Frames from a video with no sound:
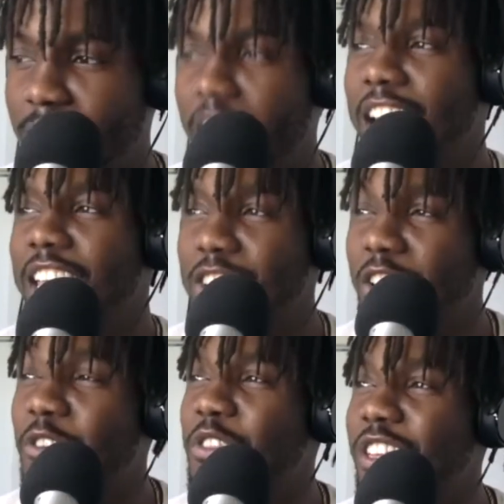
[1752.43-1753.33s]
you know,
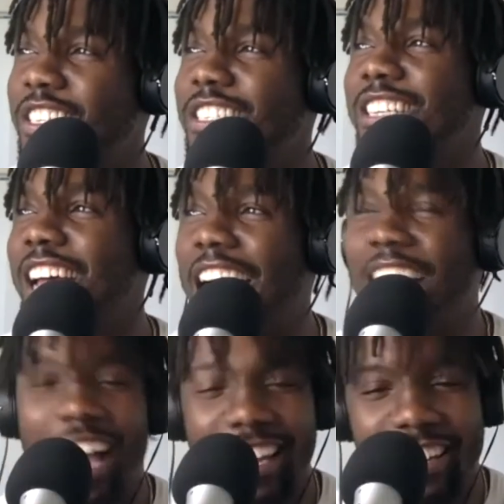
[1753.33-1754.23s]
this is I,
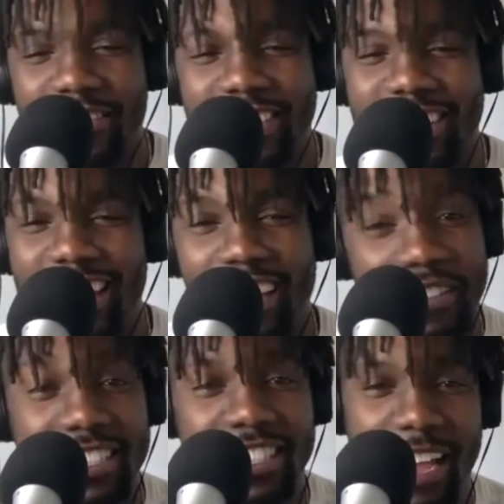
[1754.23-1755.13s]
I love this I love
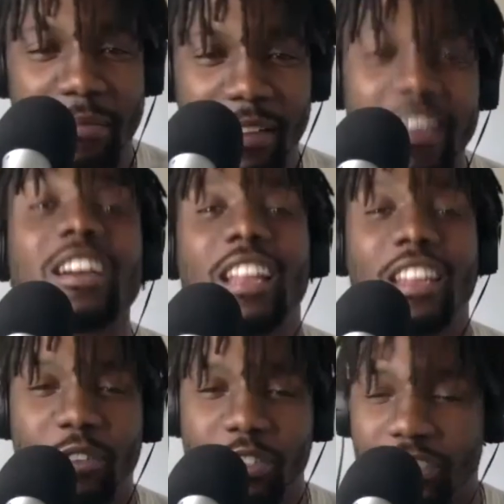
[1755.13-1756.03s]
this topic I love what
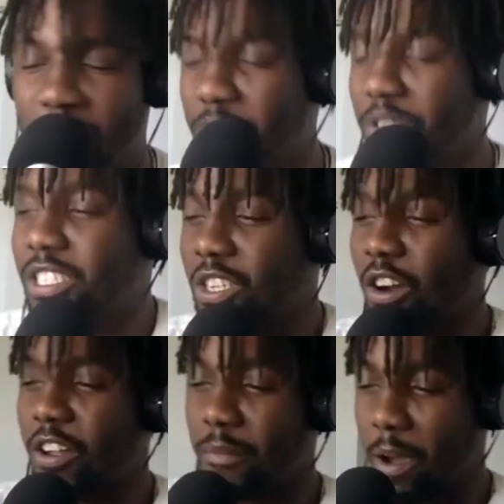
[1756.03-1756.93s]
you just, were just talking
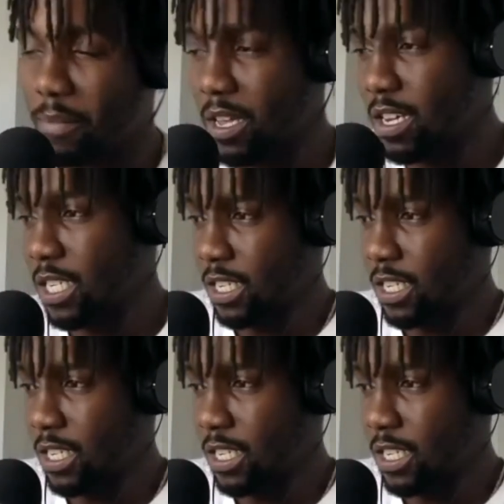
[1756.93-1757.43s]
about because,